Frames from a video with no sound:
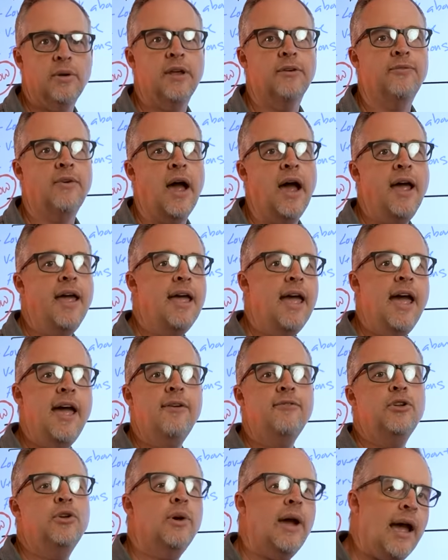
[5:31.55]
If I
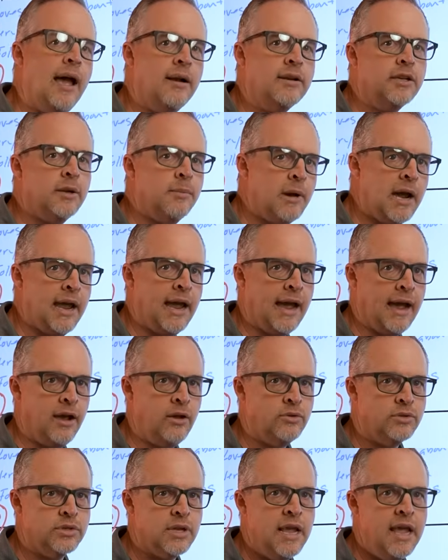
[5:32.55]
have you out to my
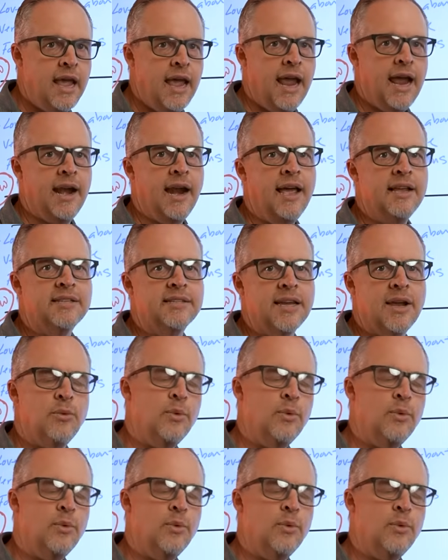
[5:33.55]
house and I say,